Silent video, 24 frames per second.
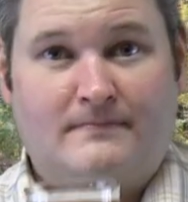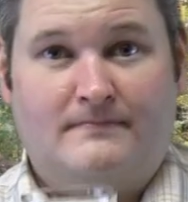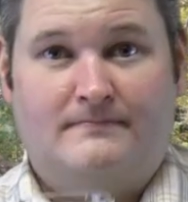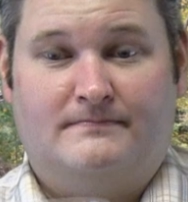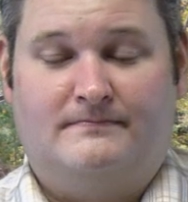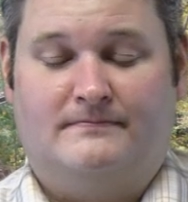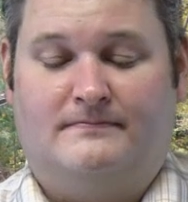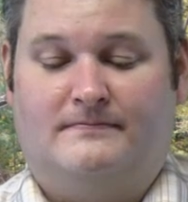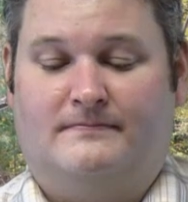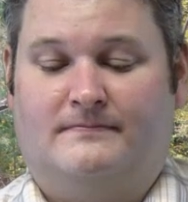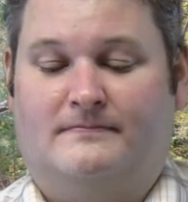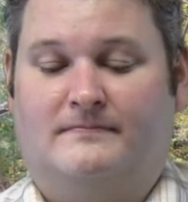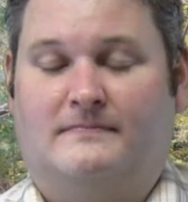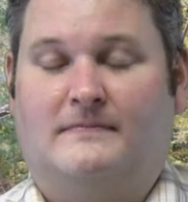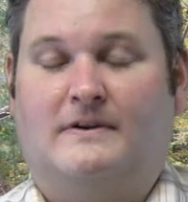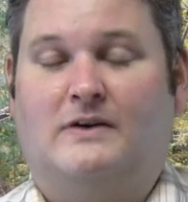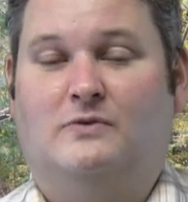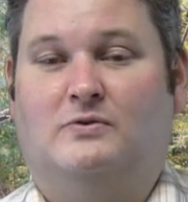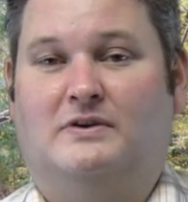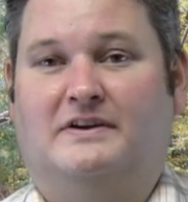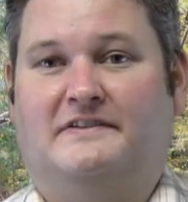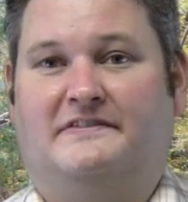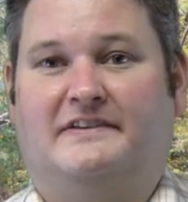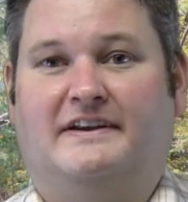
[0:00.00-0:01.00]
Mmm,
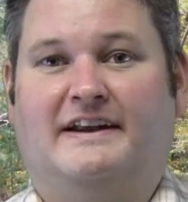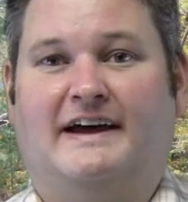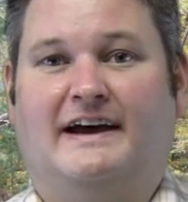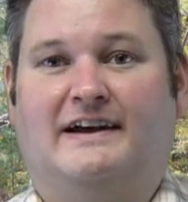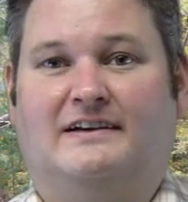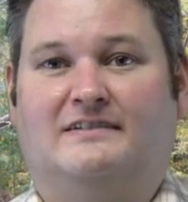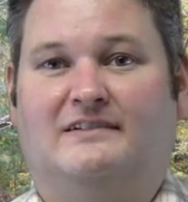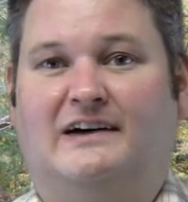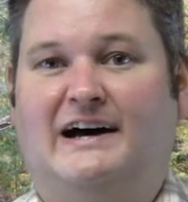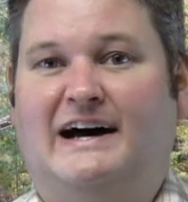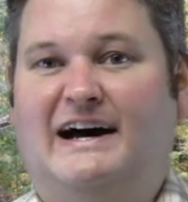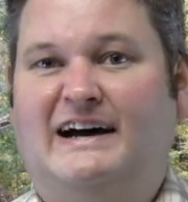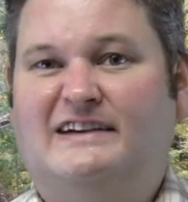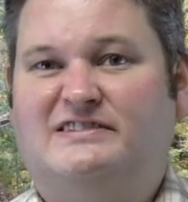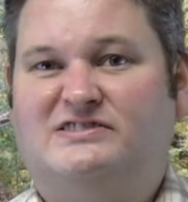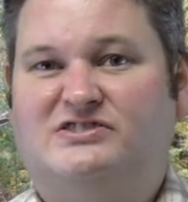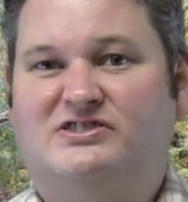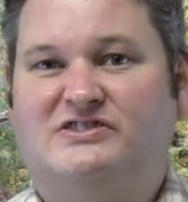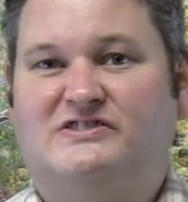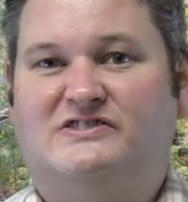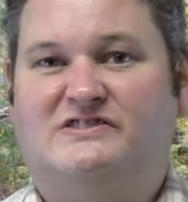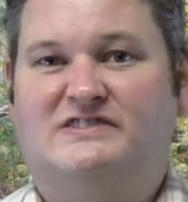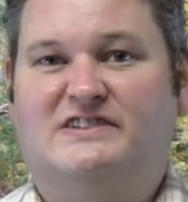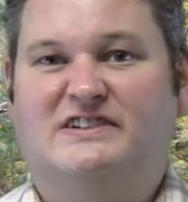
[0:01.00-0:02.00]
when it's in that glass,
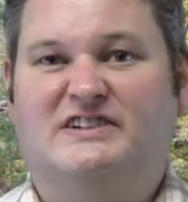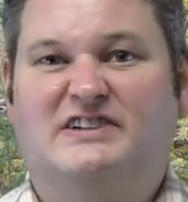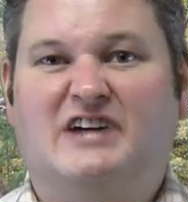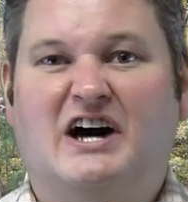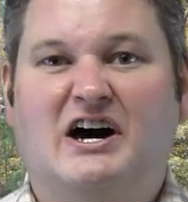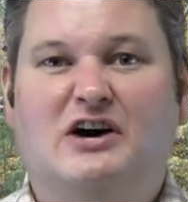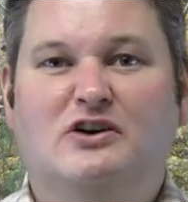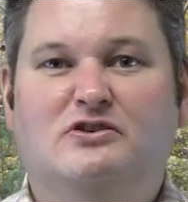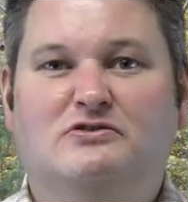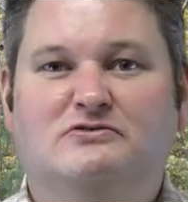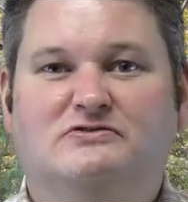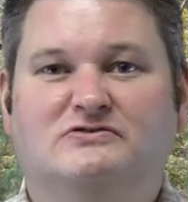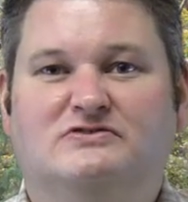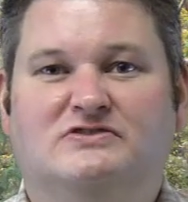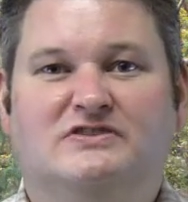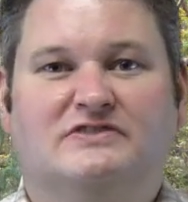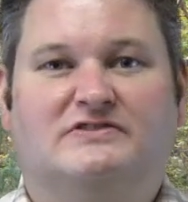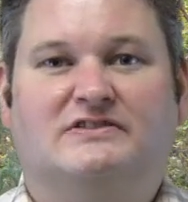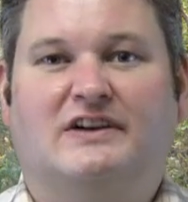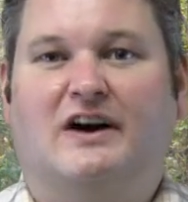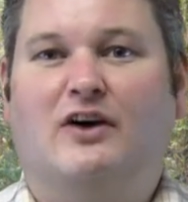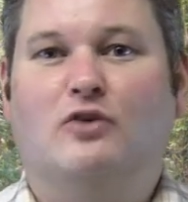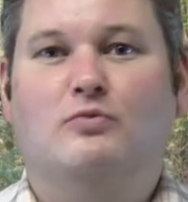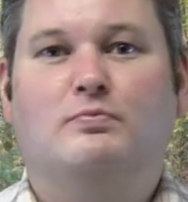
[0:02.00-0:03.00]
just the nose
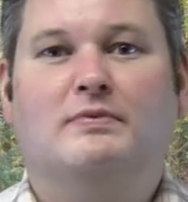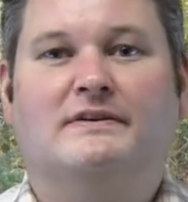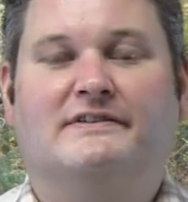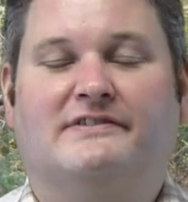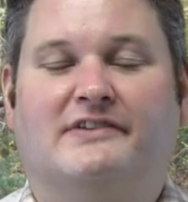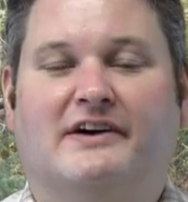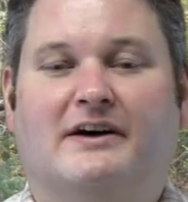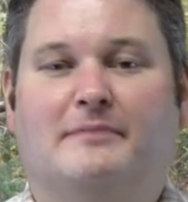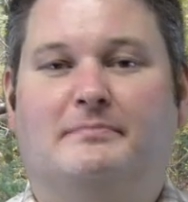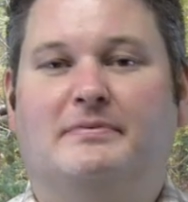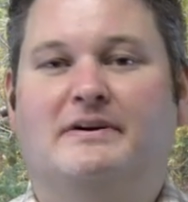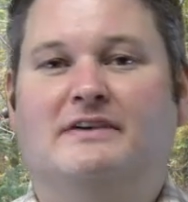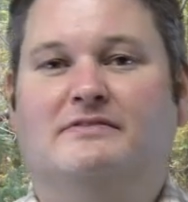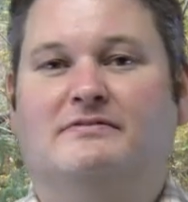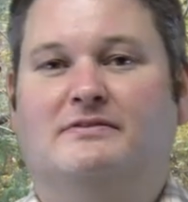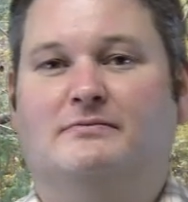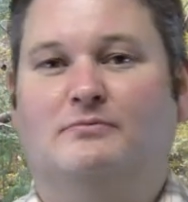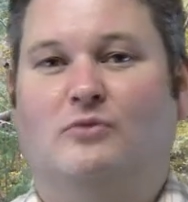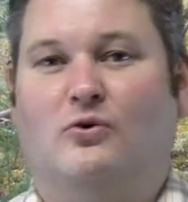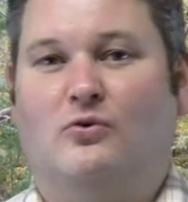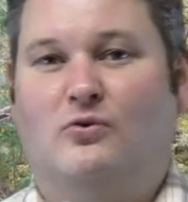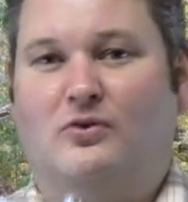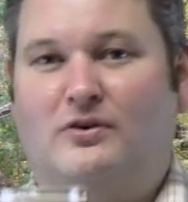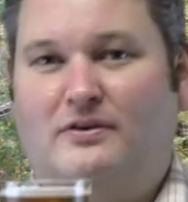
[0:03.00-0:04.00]
just opens up even
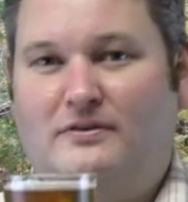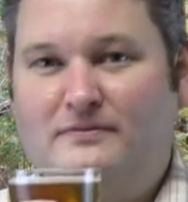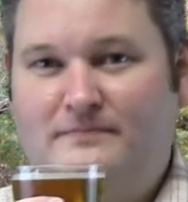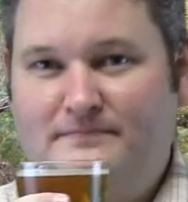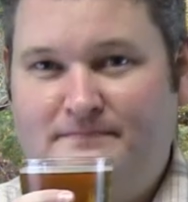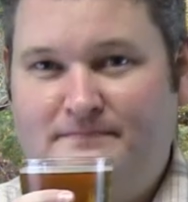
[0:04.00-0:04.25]
more.